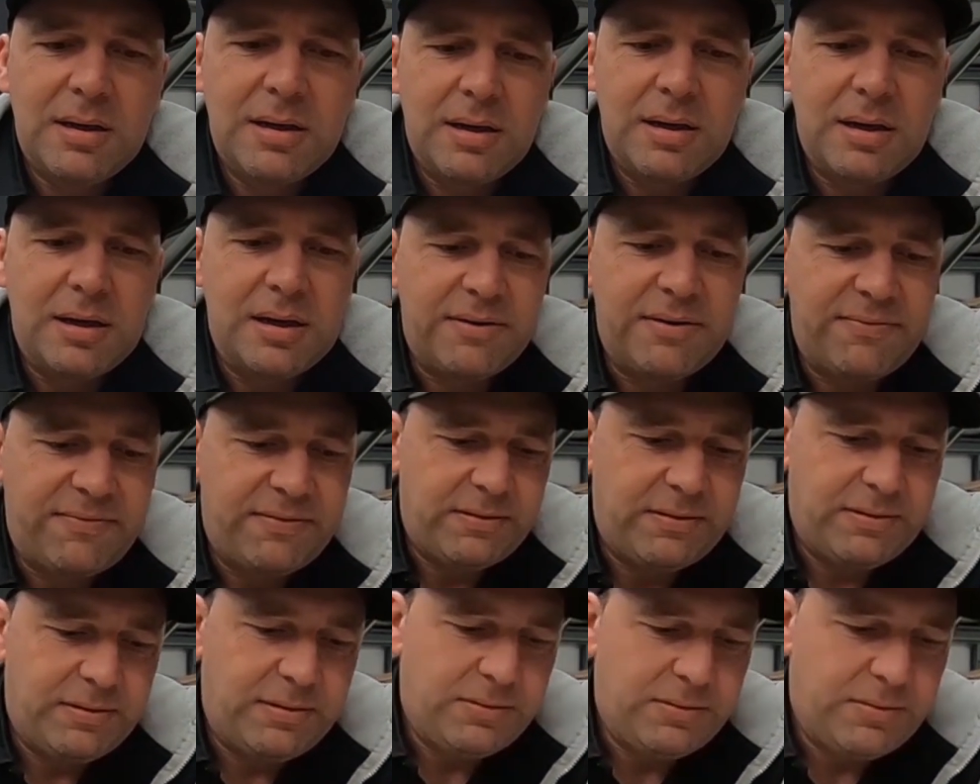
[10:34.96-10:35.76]
And if
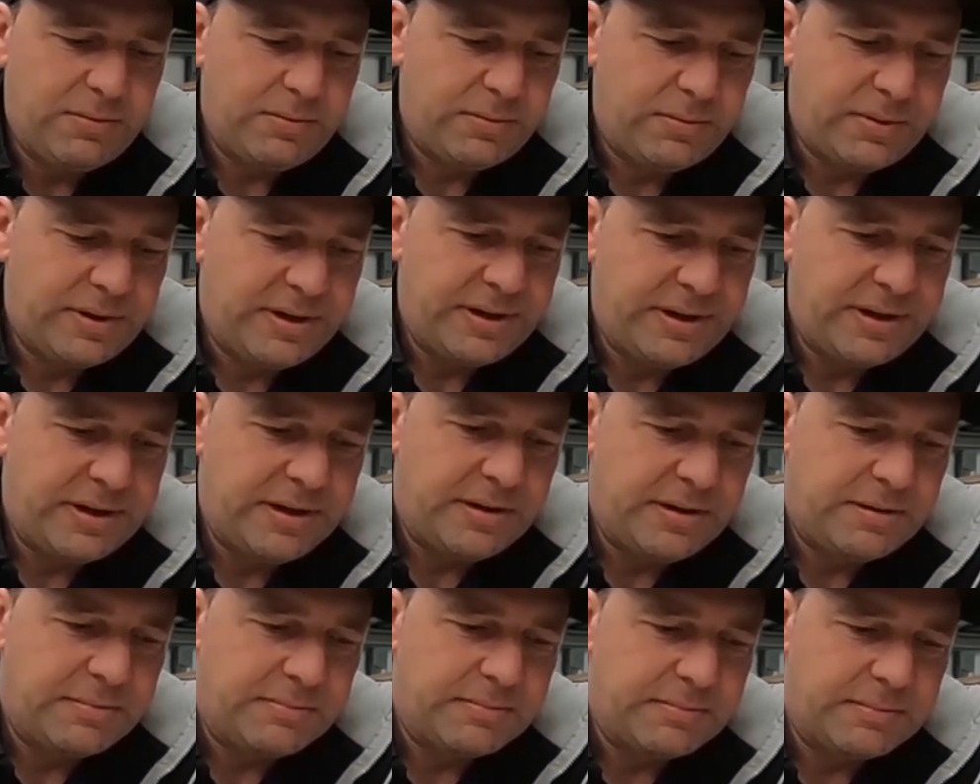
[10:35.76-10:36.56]

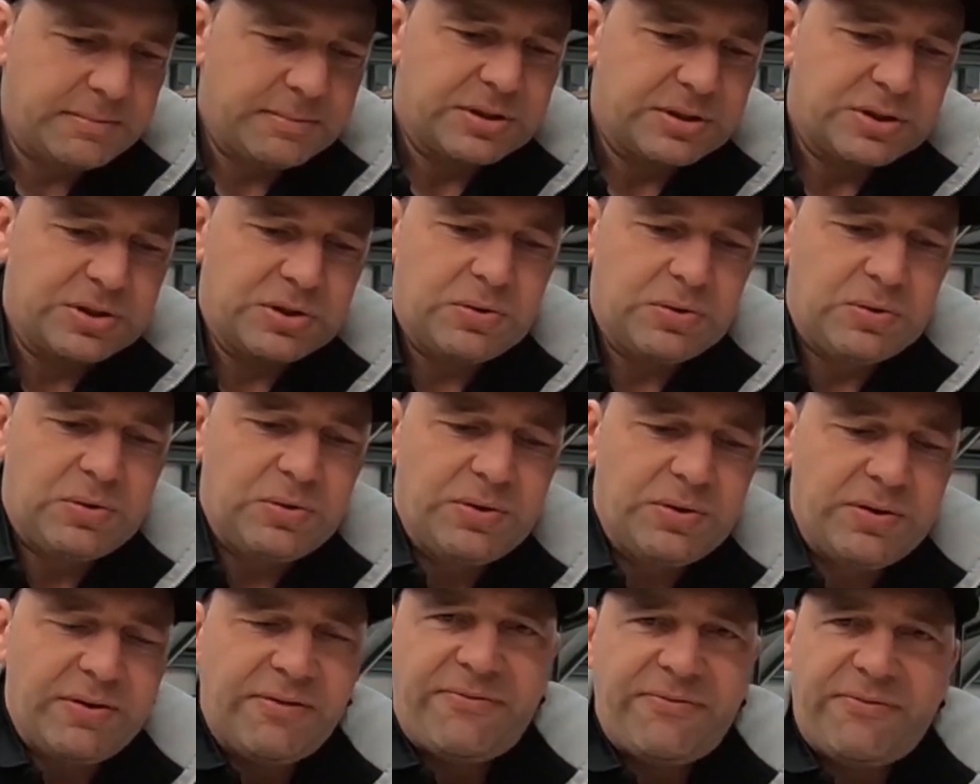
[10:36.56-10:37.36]
you
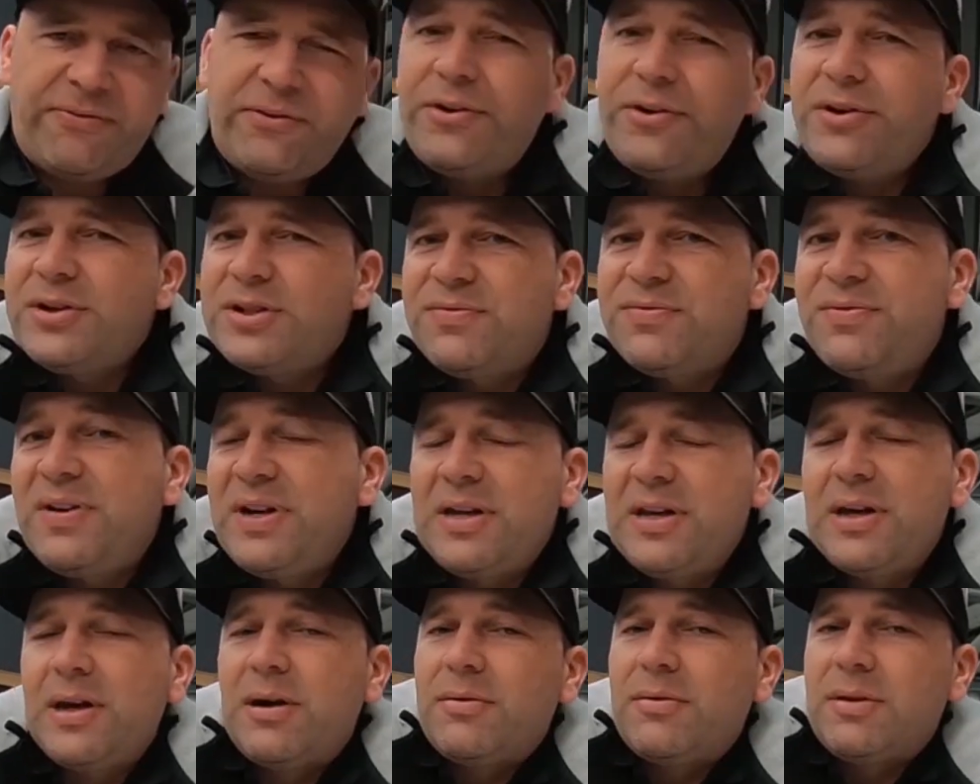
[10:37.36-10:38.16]
saw the first
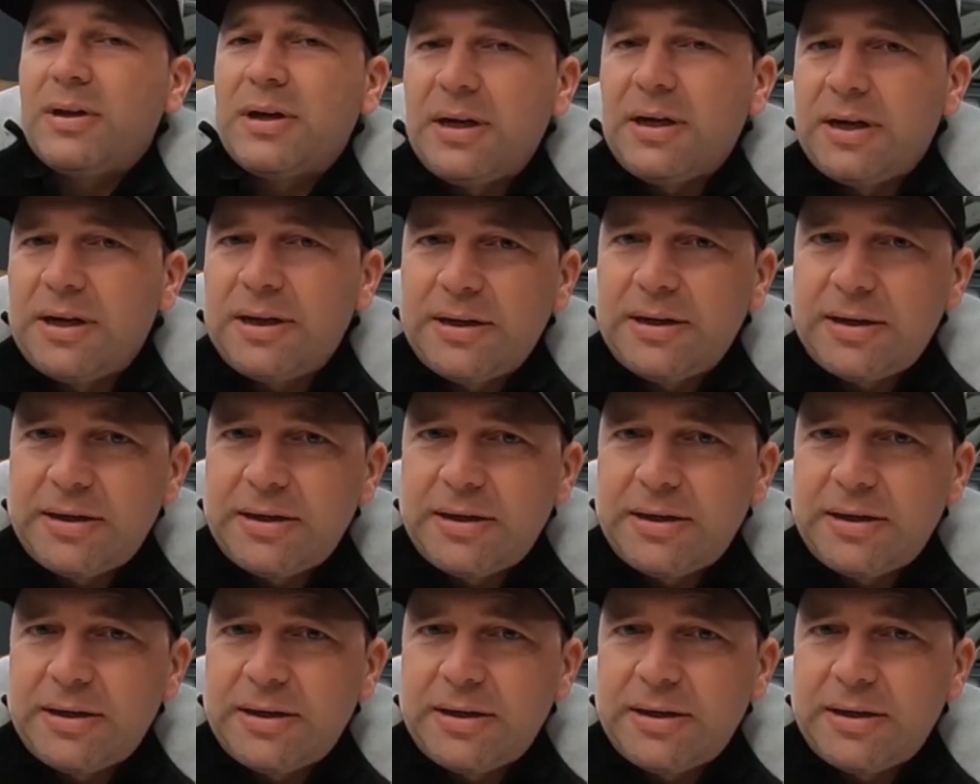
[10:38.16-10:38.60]
video that